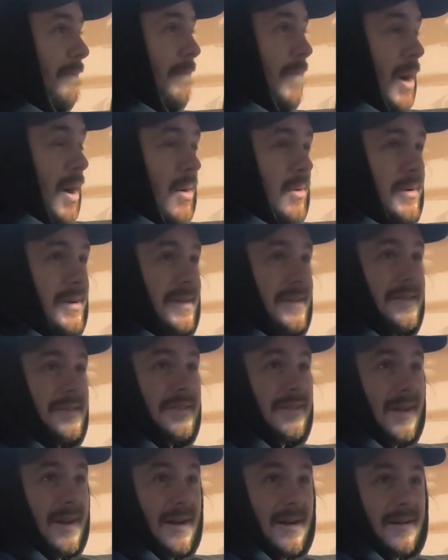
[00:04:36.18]
bonus
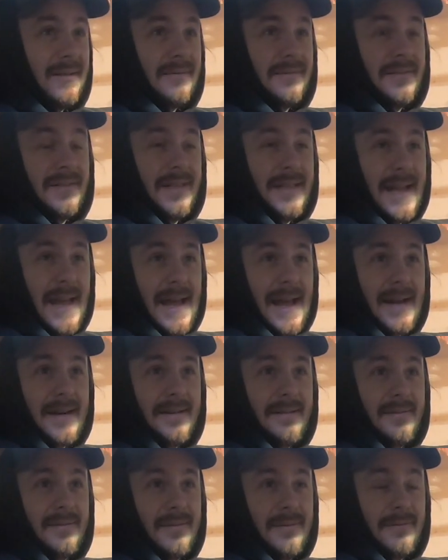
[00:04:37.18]
of the
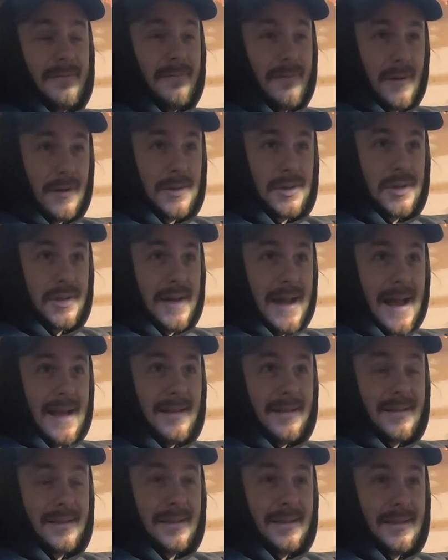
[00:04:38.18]
added
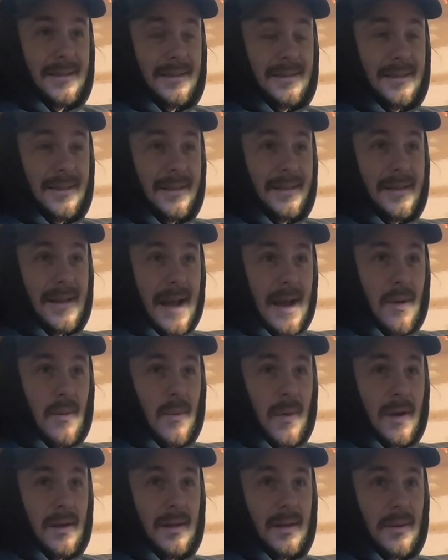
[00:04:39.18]
functionality and how
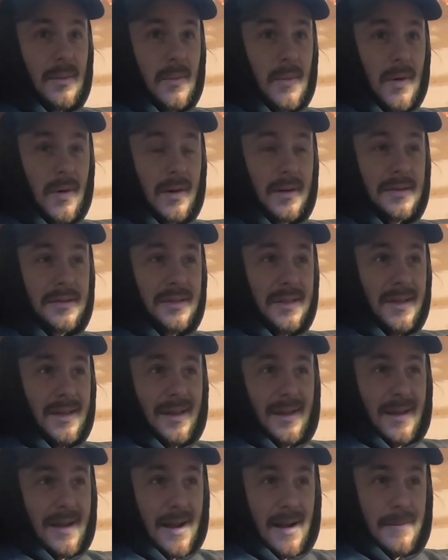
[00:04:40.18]
well it works.
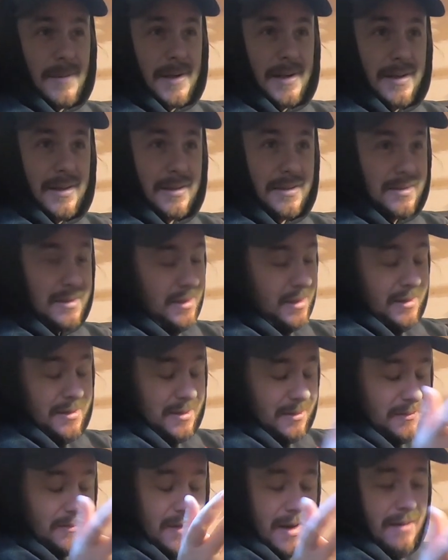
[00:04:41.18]
I mean, it's
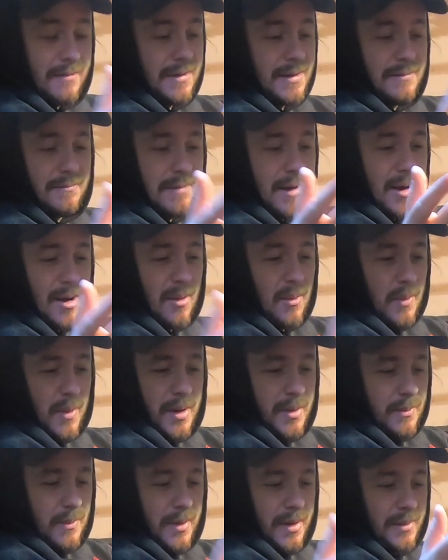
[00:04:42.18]
a very rare
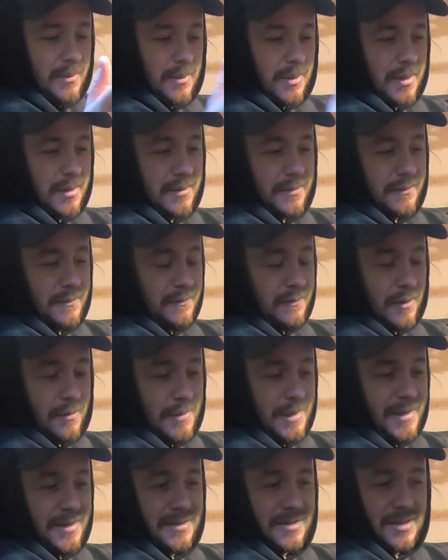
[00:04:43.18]
win-win where, for
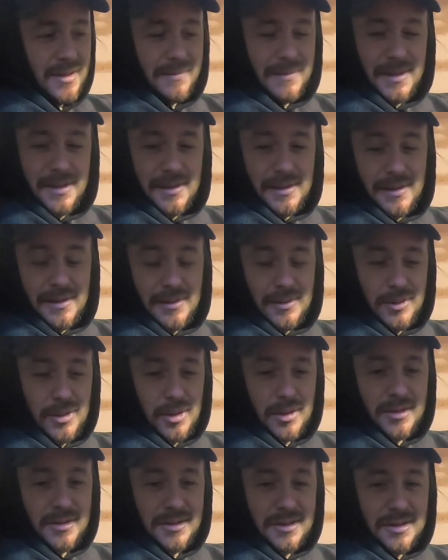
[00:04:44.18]
me, something
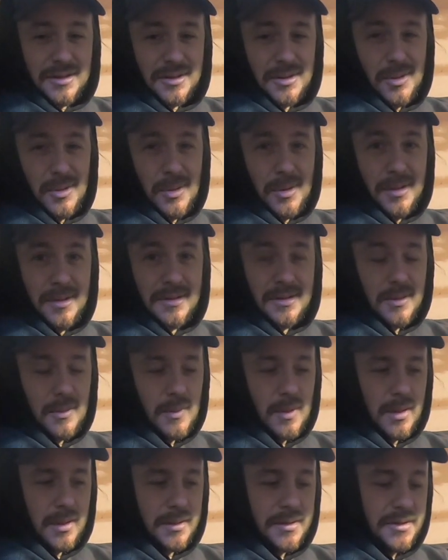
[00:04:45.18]
looks as cool as it
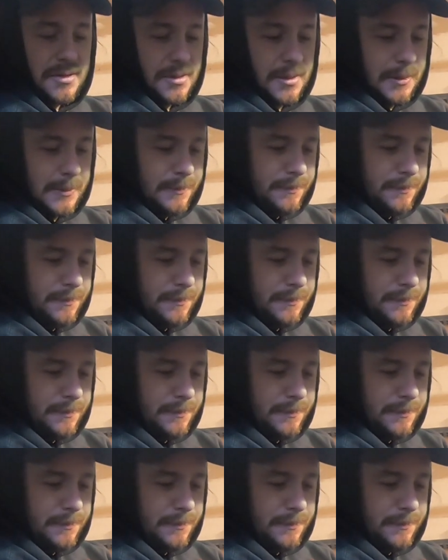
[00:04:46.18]
works.